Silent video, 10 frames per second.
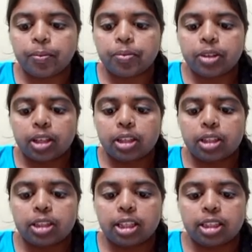in the
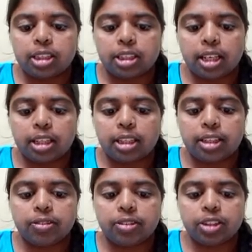design, in
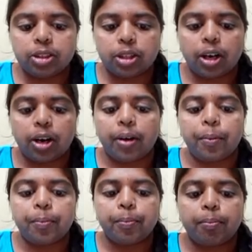which
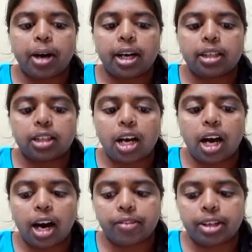part
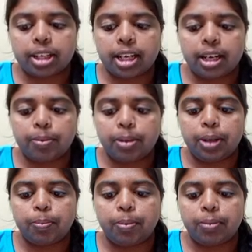hardware can be
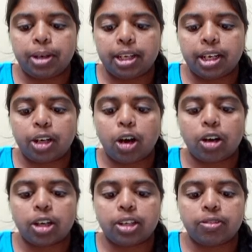implemented or in
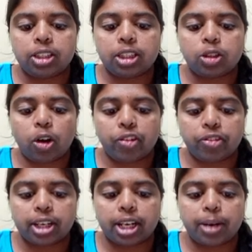which software
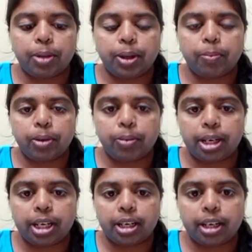can be
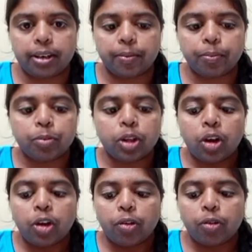implemented,
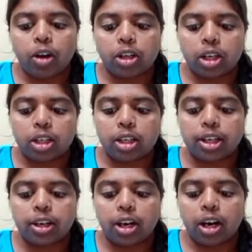what are
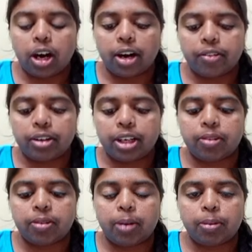hardware
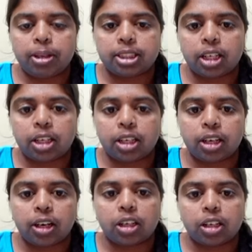requirements and
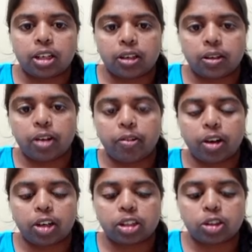what are
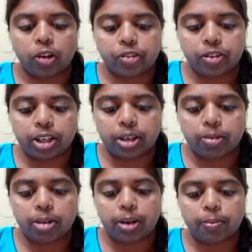software
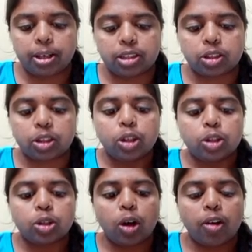requirements. So
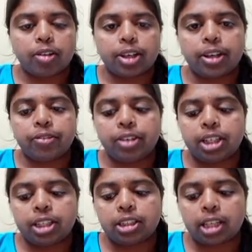how can we
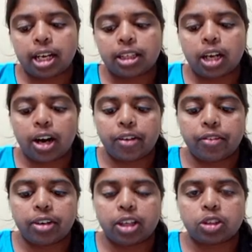design hardware and
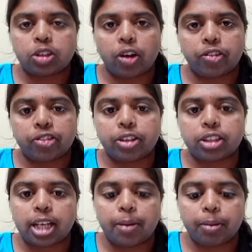software
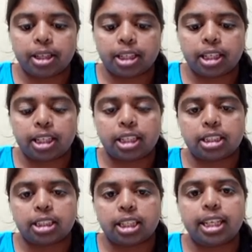
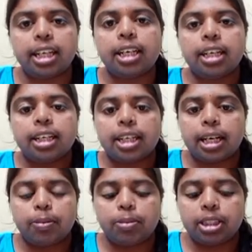simultaneously can
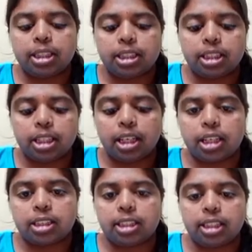be
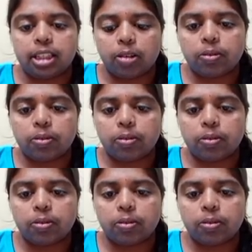seen now.